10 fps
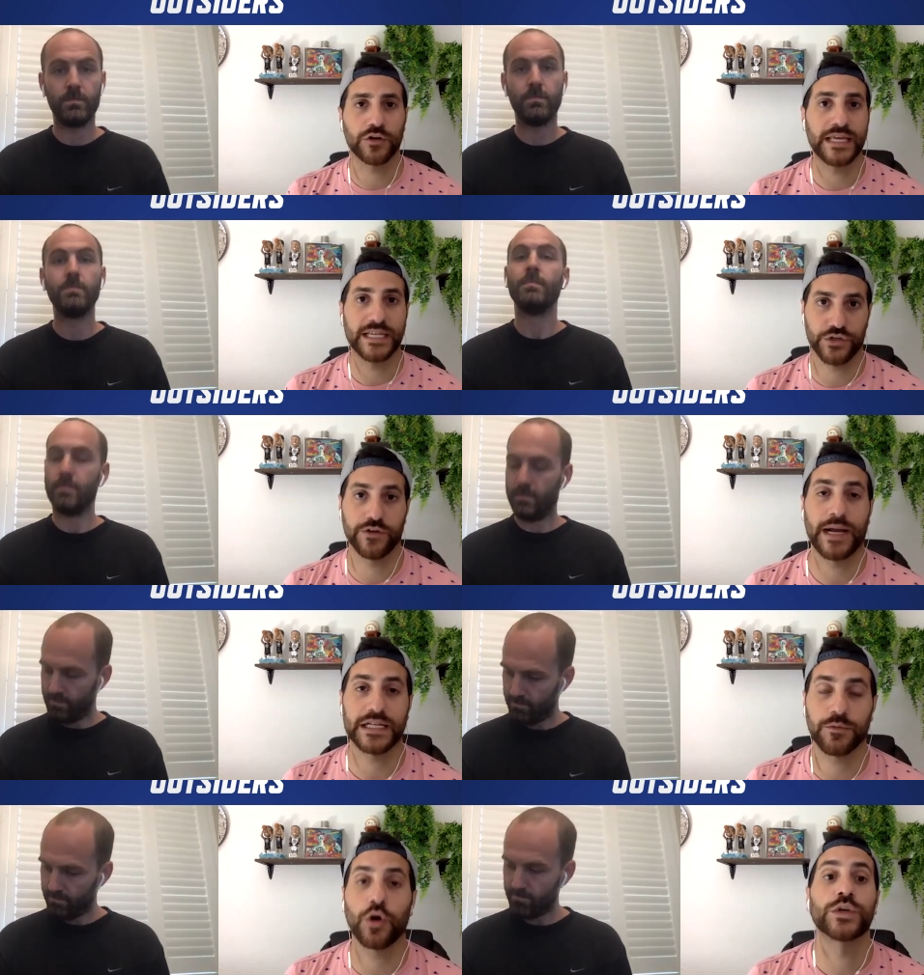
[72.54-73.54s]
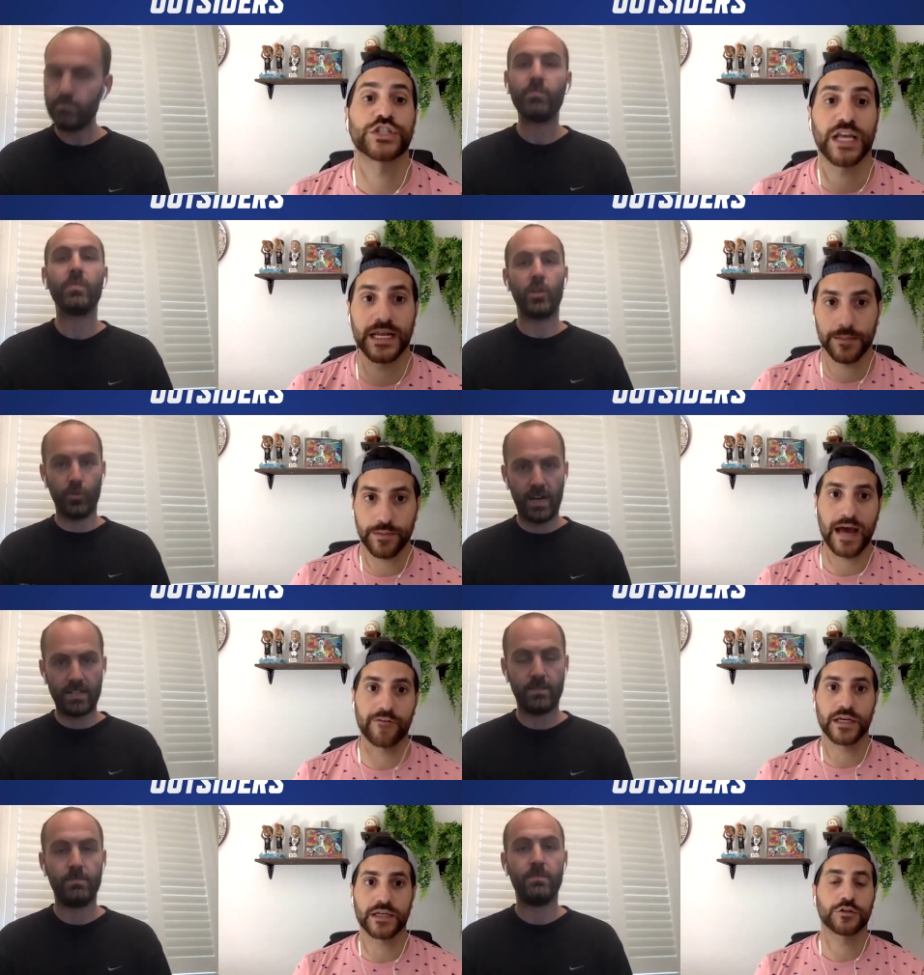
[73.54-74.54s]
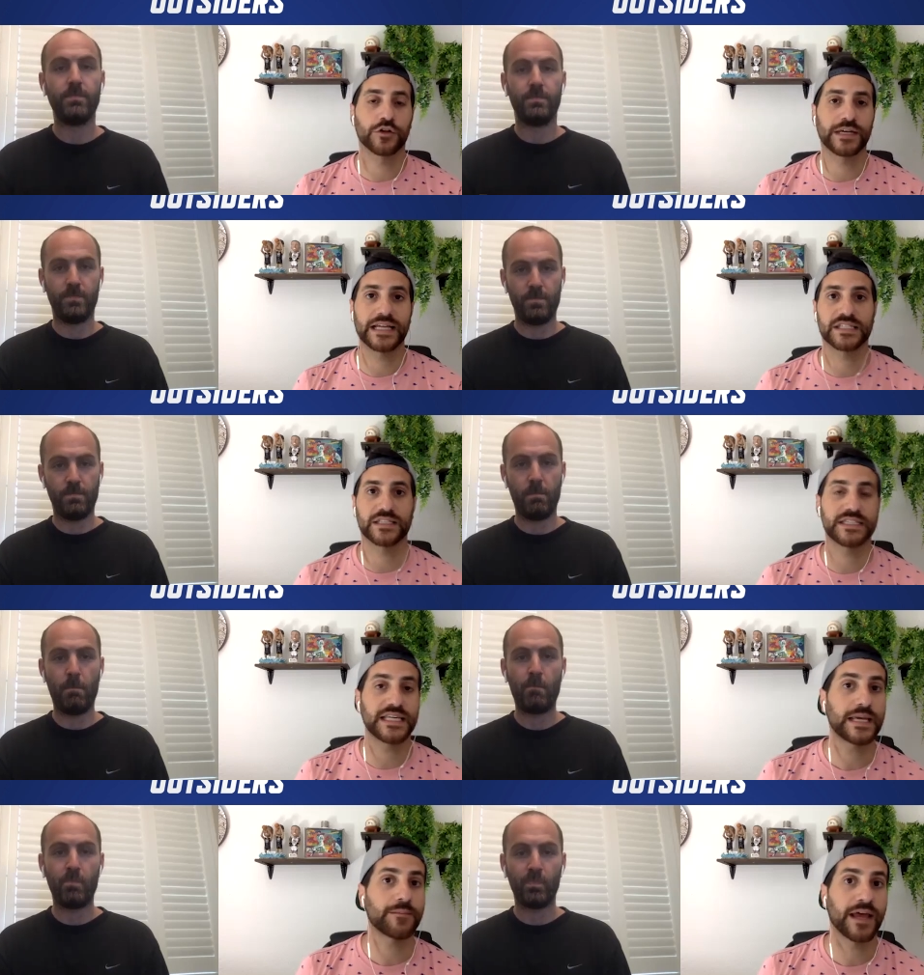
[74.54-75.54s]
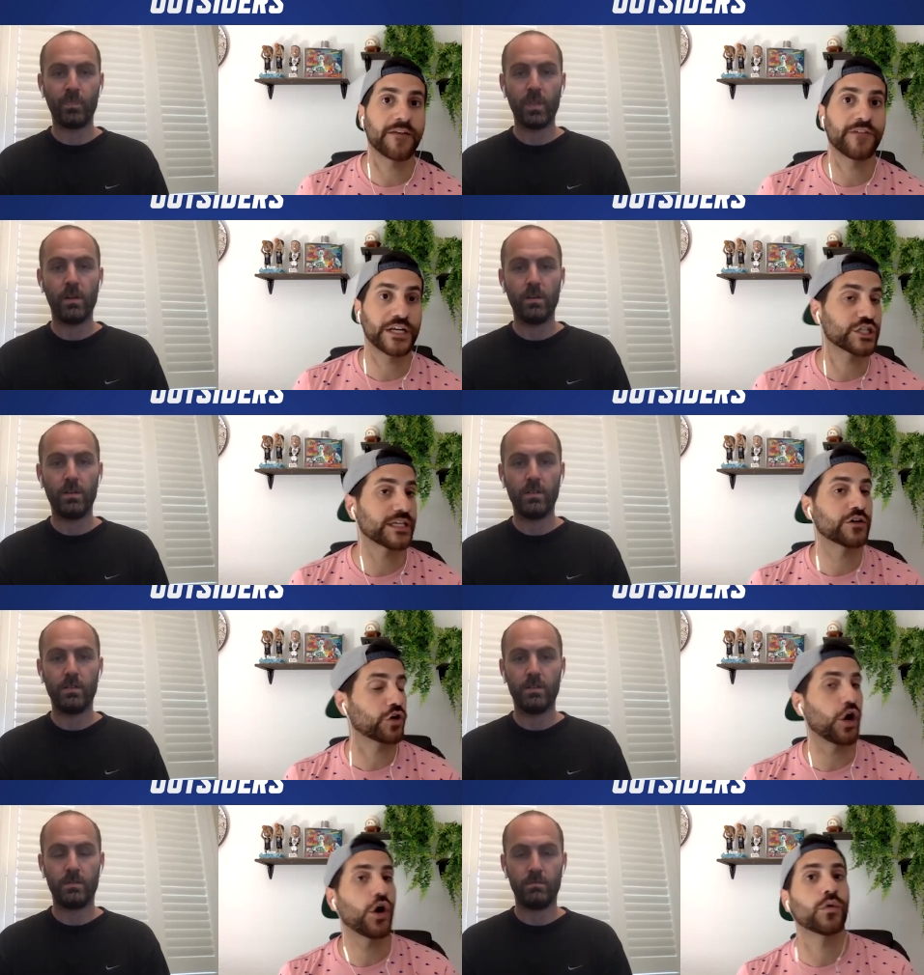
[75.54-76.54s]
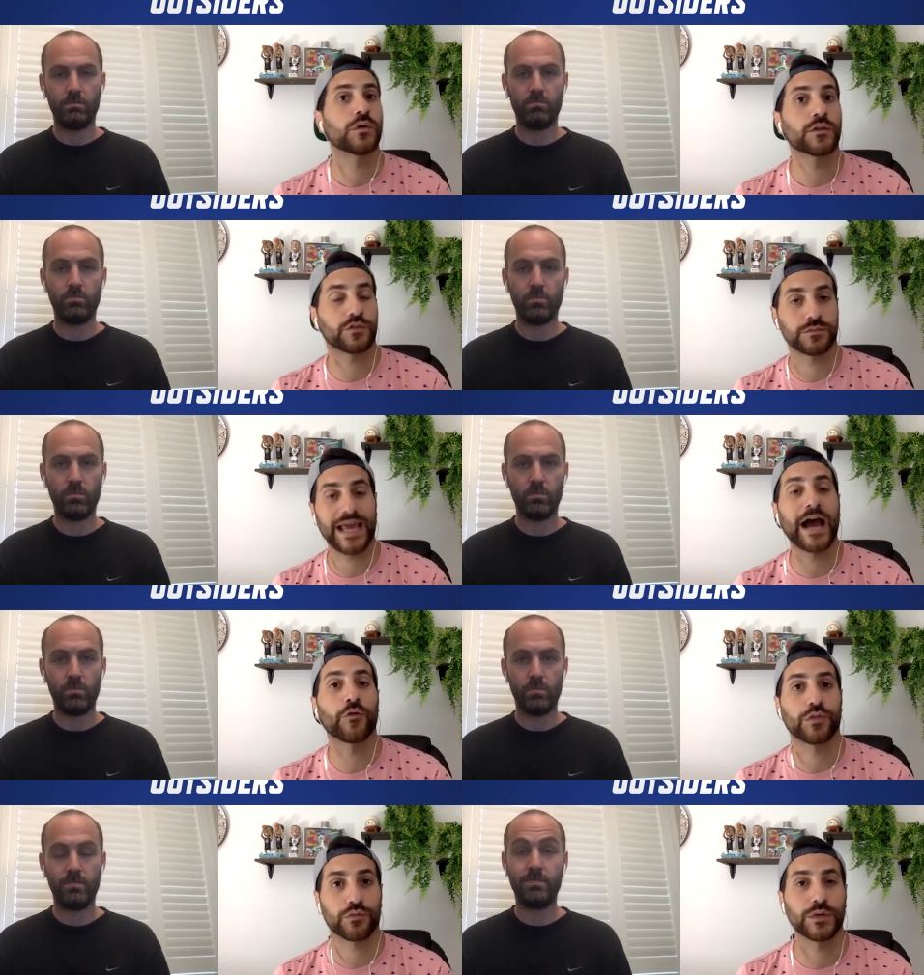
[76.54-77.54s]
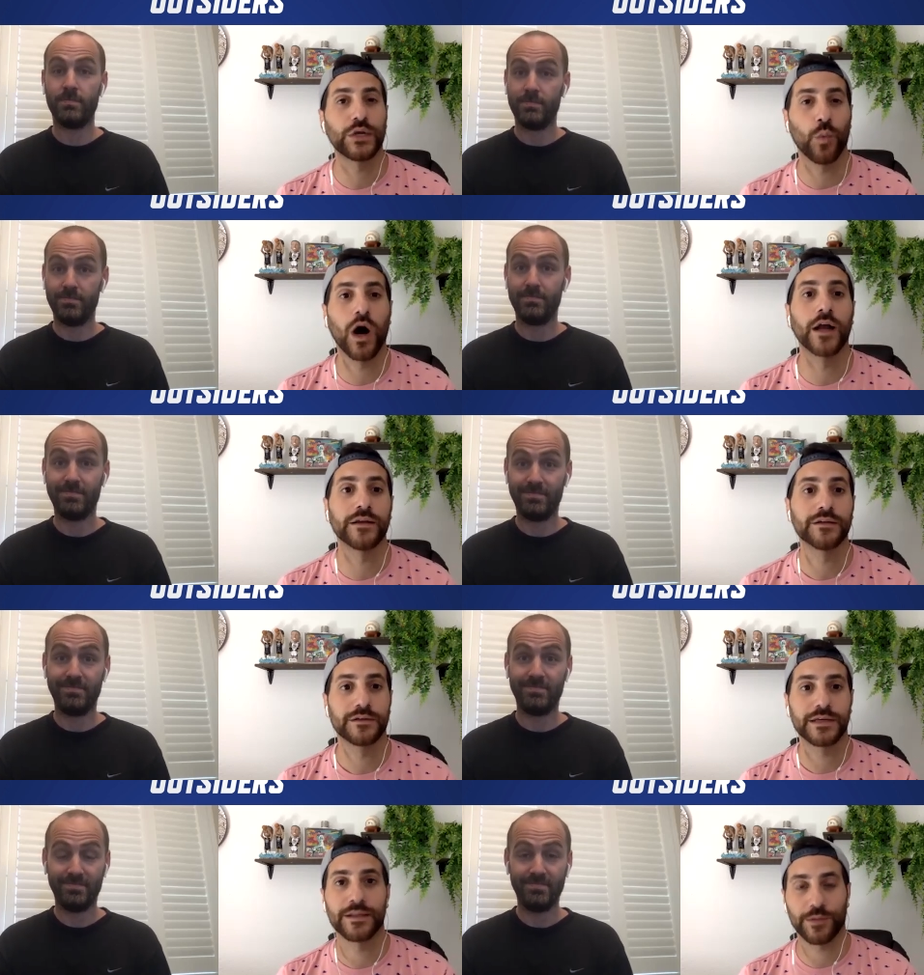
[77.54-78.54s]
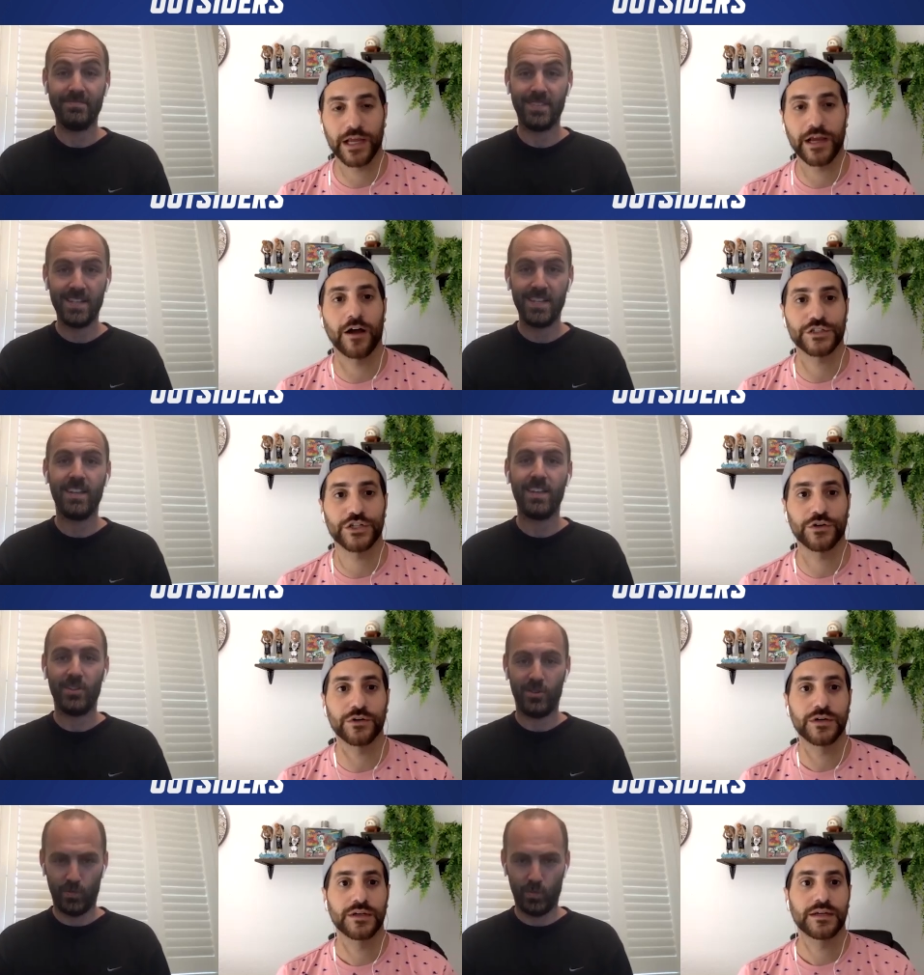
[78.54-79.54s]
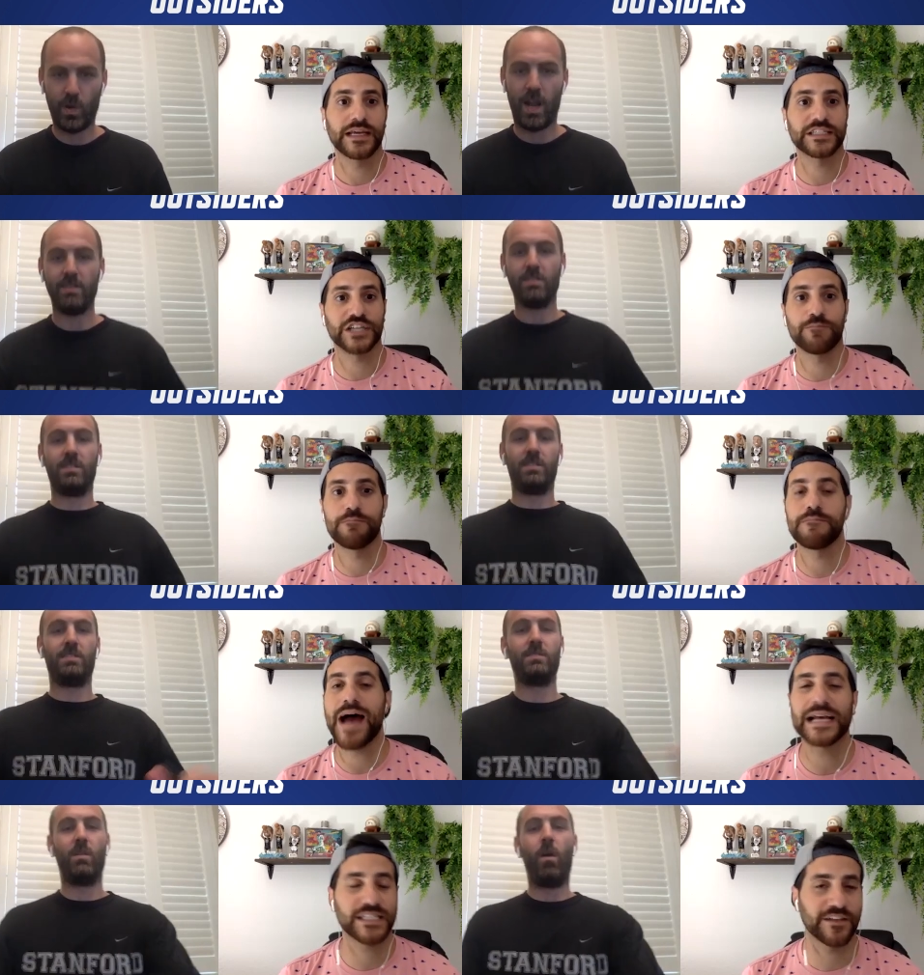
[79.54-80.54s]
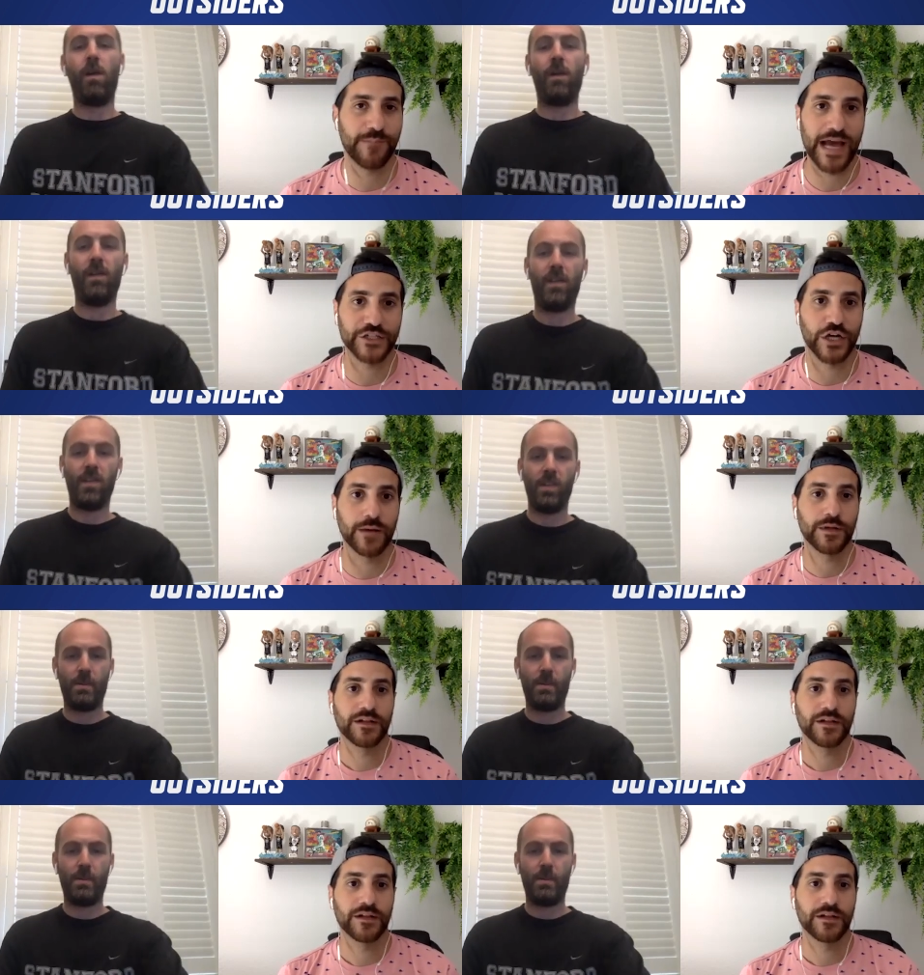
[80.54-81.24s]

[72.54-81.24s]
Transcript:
Speaker 1: in the history of basketball, which they end up having. They're against the team that eventually they'll go down 3-1 in the playoffs too. Right. It's a massive matchup.